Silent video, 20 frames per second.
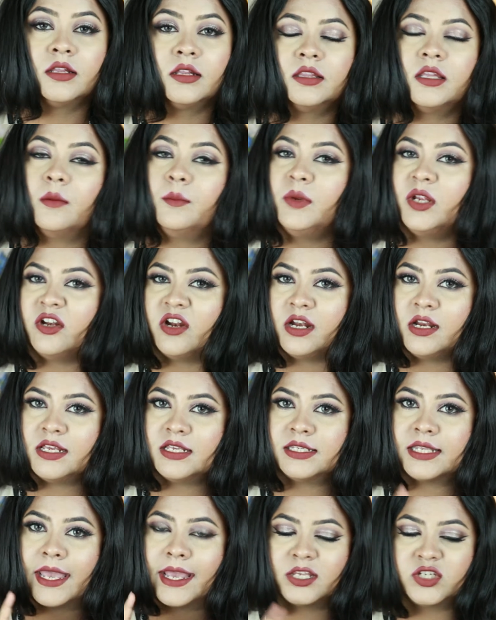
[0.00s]
The mirror
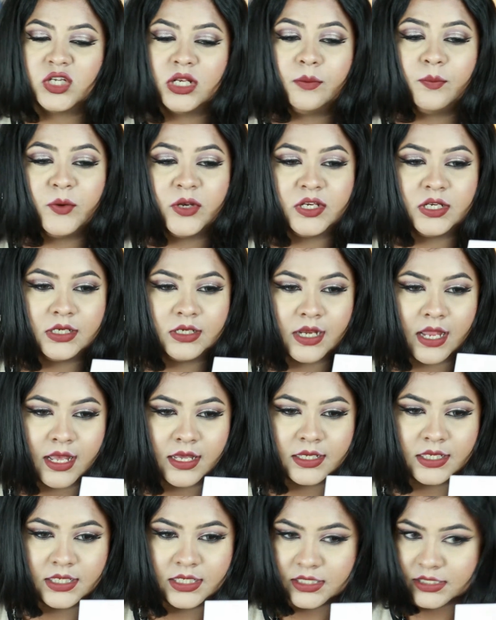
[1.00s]
is actually pretty
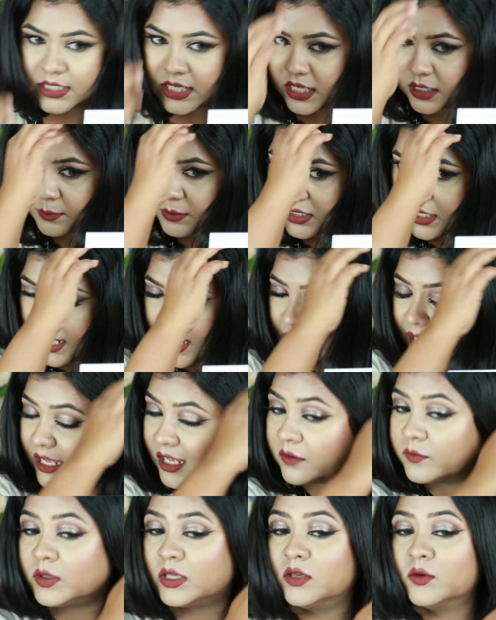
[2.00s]
nice. I mean, I
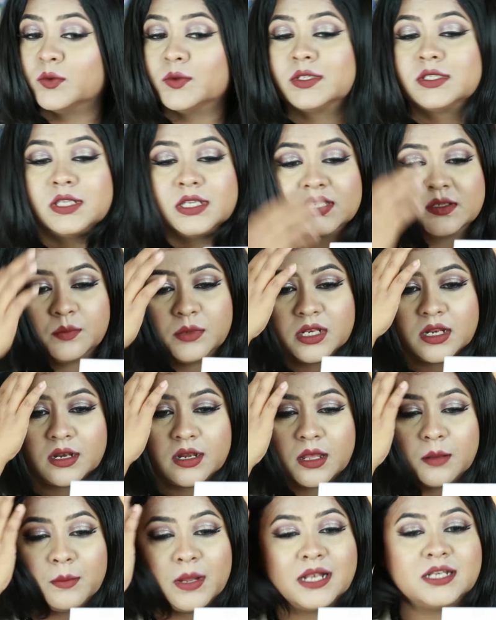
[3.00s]
have used this mirror
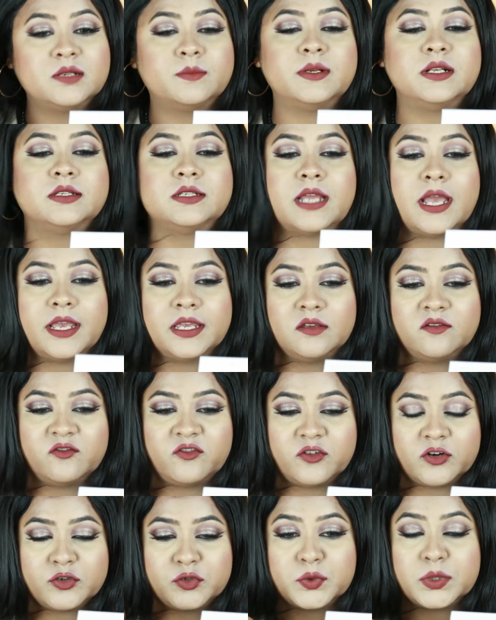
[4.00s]
a multiple time
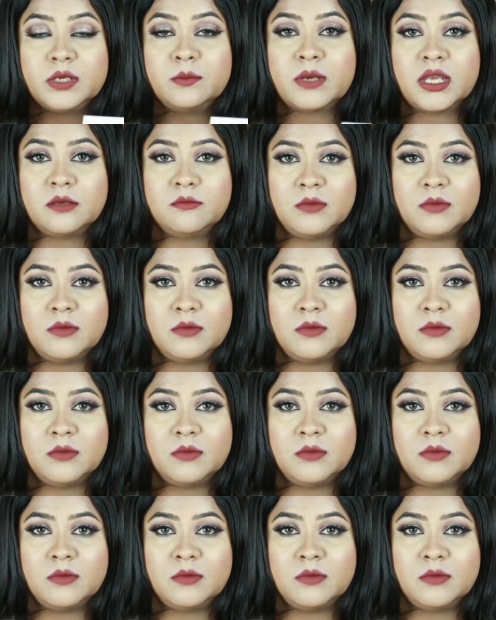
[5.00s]
for doing my